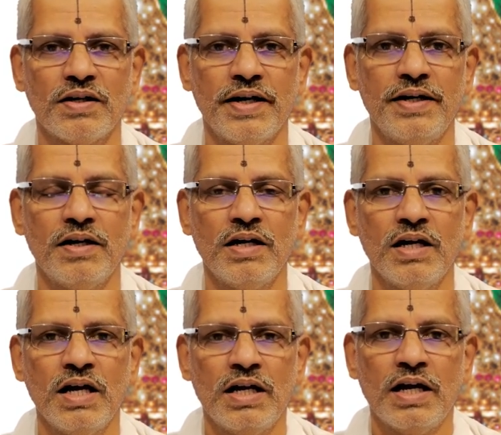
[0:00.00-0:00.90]
right?
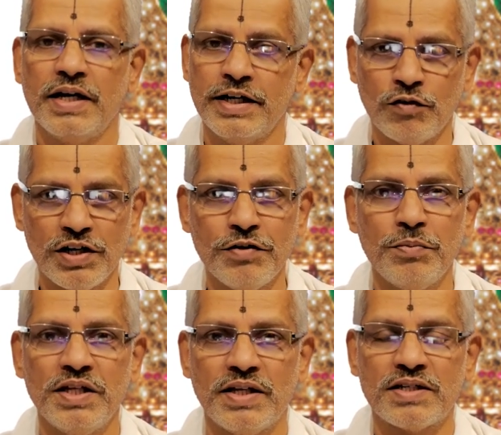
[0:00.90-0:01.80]
It will give
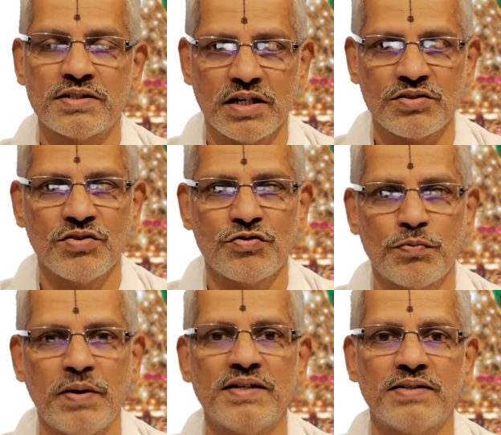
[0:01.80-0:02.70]
me that success
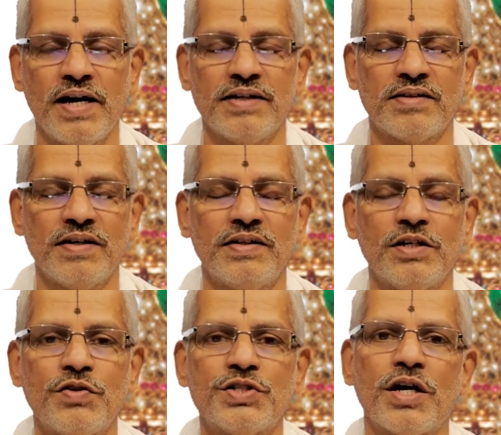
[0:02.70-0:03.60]
by saying Sri
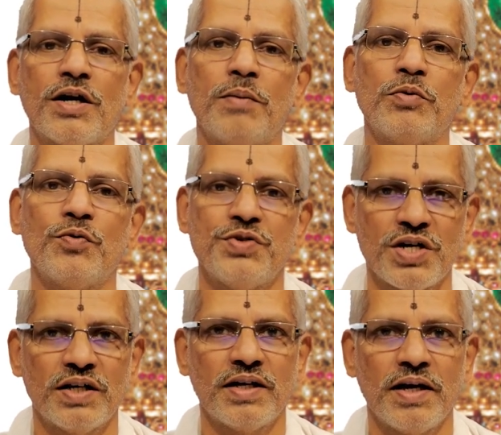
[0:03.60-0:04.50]
Digvijaya Ramo
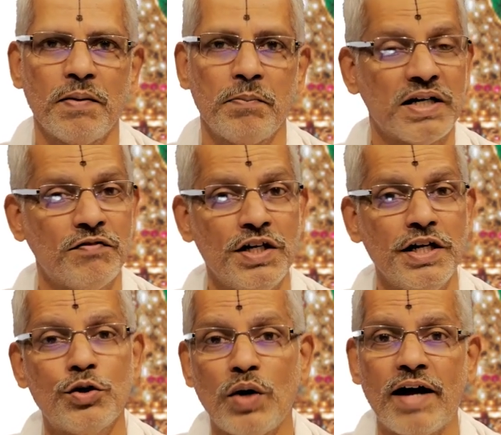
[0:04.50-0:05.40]
Vijayate. But we
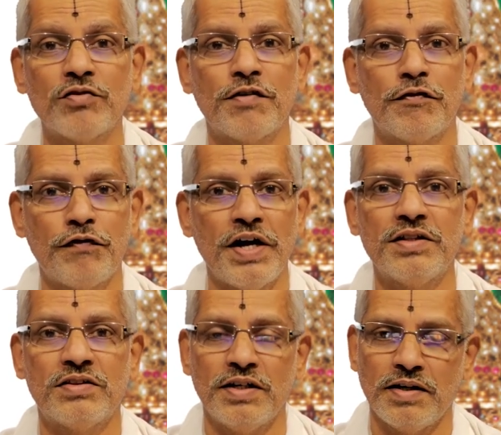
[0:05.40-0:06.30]
need to have that
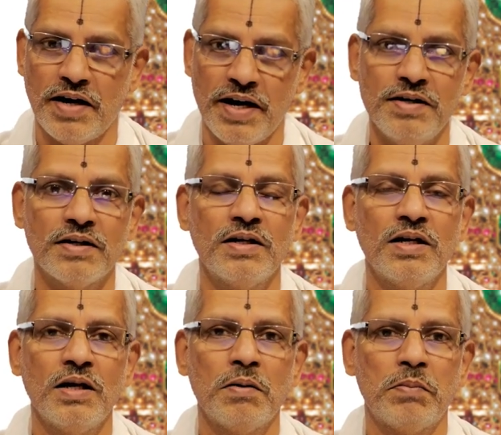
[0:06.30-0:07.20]
faith ingrained.
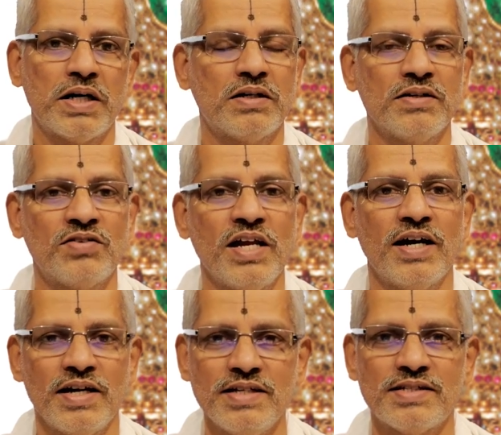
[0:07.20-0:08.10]
But
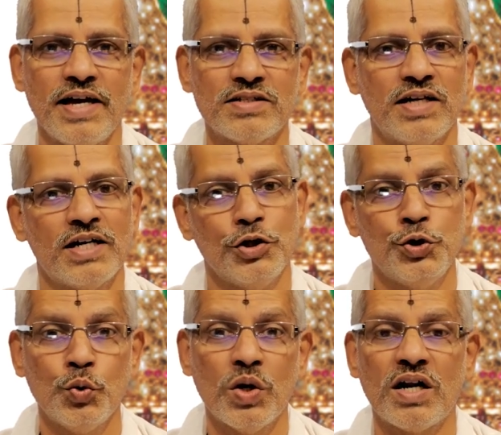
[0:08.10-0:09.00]
Srihari says that
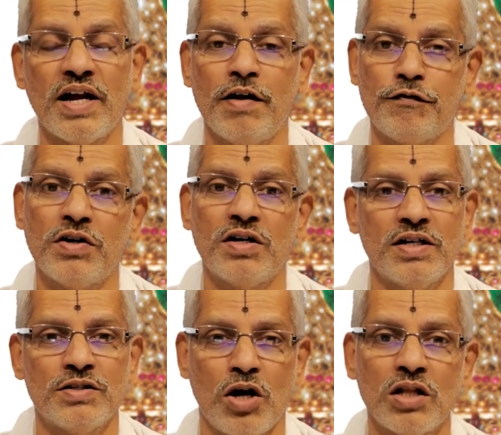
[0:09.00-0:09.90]
your effort
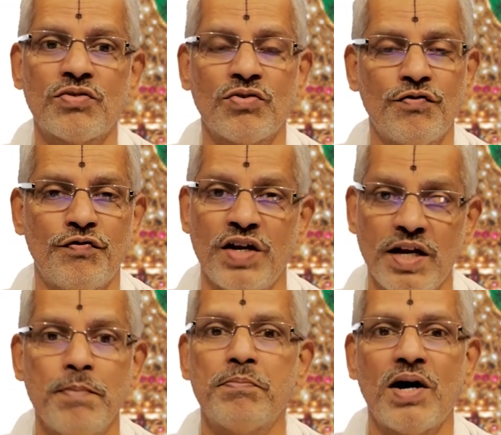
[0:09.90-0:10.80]
is also
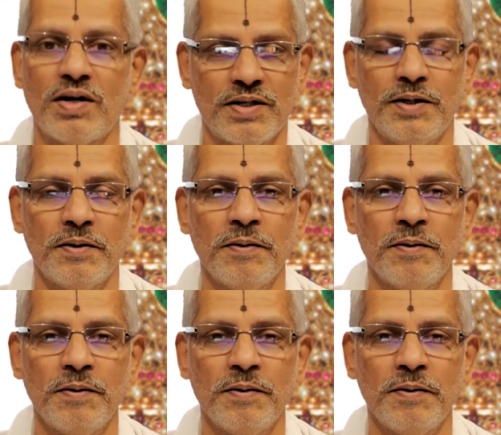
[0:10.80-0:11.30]
very important.